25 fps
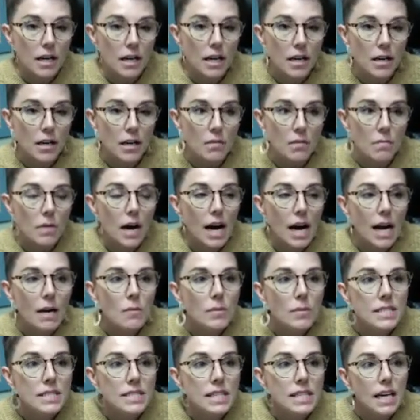I
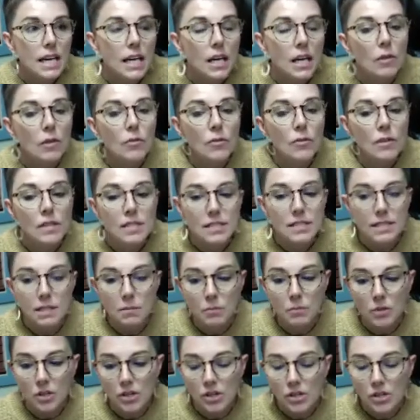would say over the
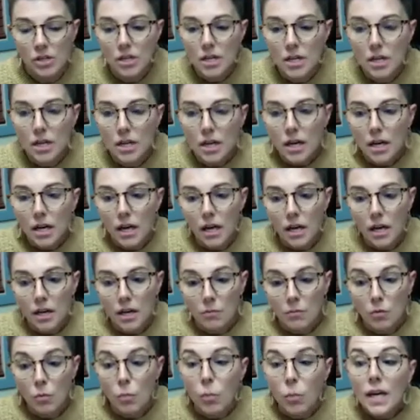summer,
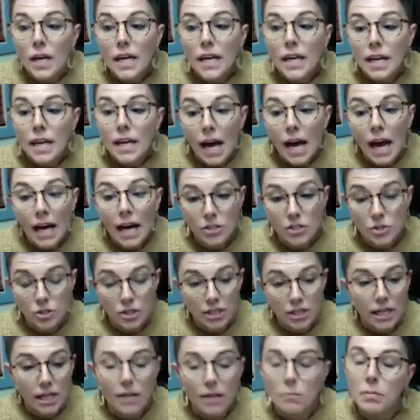we
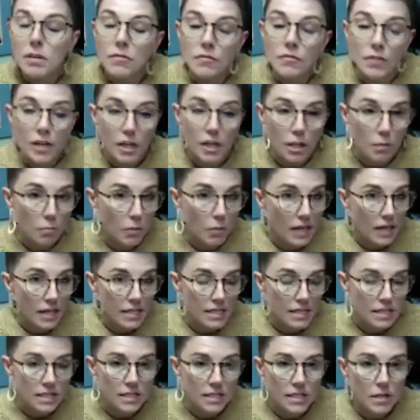actually have been very
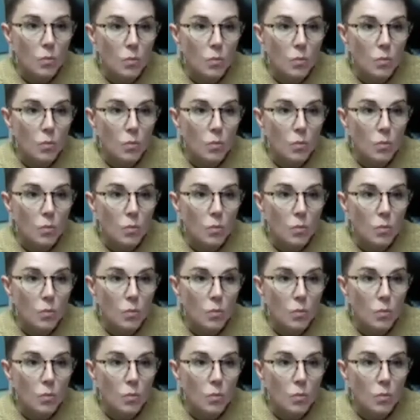blessed.